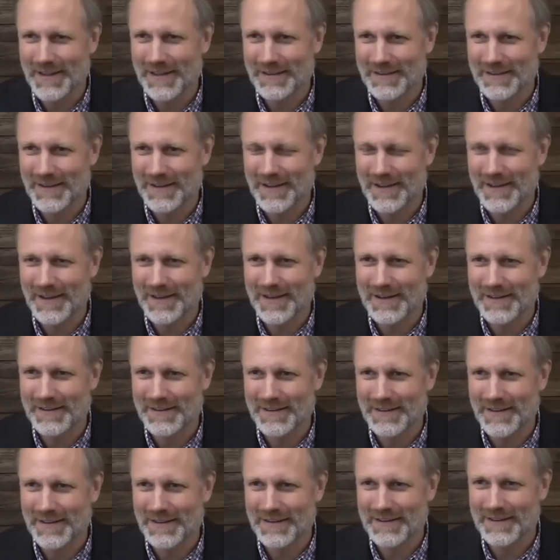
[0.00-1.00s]
and uh,
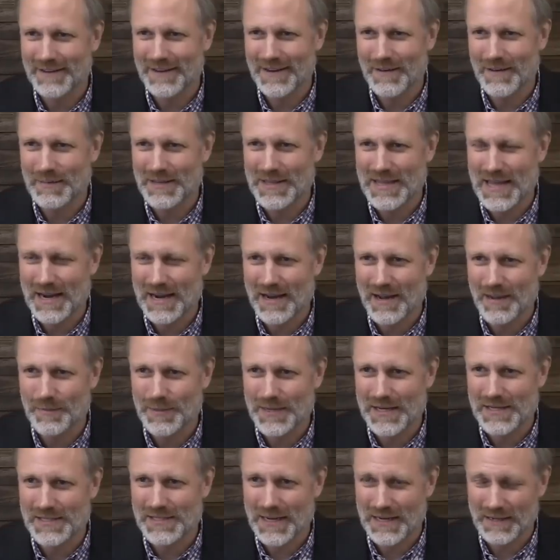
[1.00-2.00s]
and and I mean that
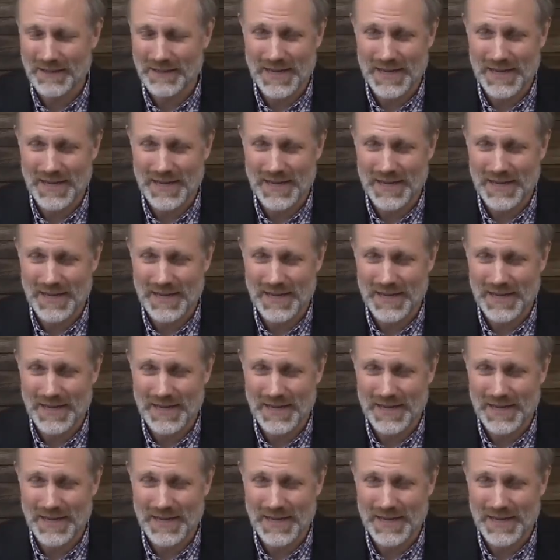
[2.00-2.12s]
company's had